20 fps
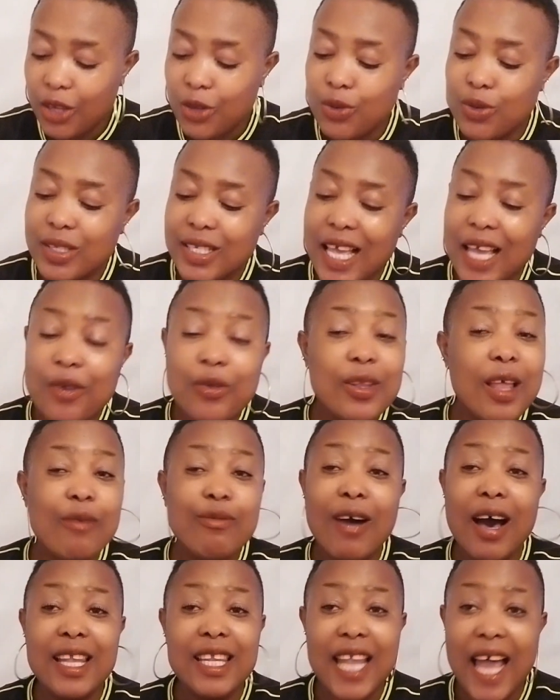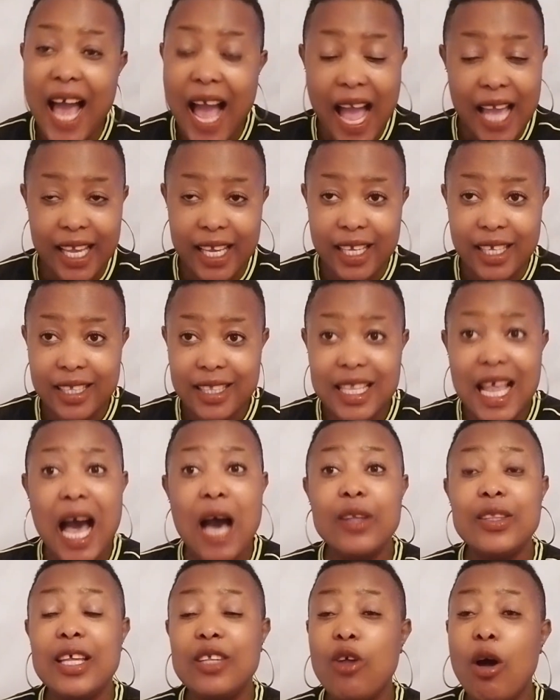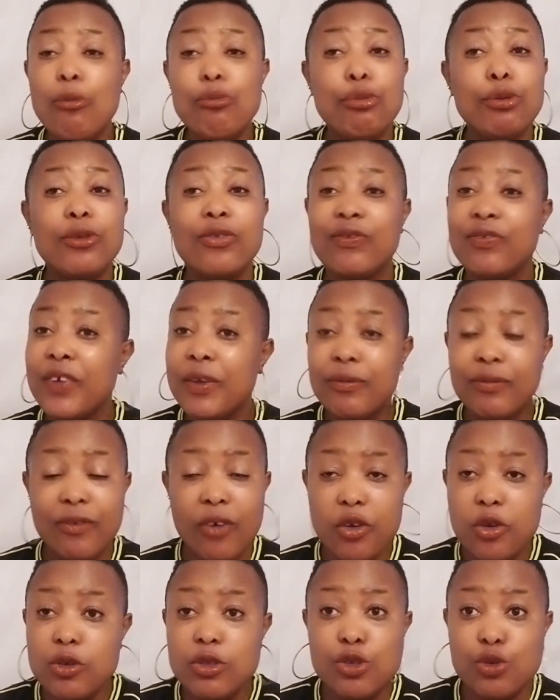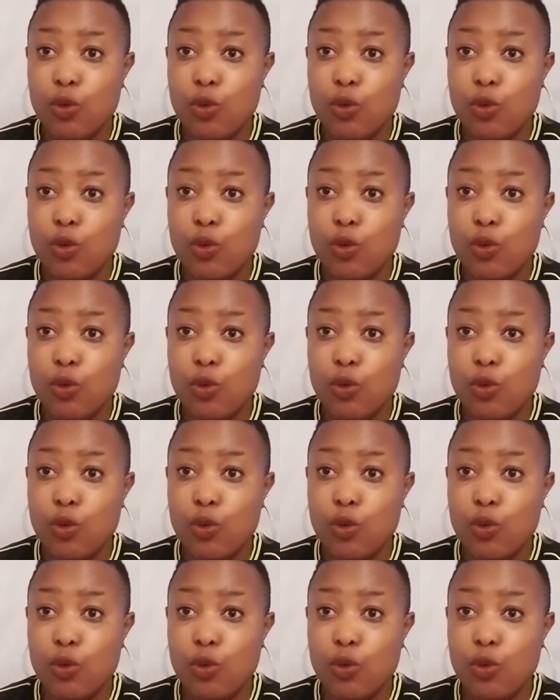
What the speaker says: you say you never lie. Now they don't put film for you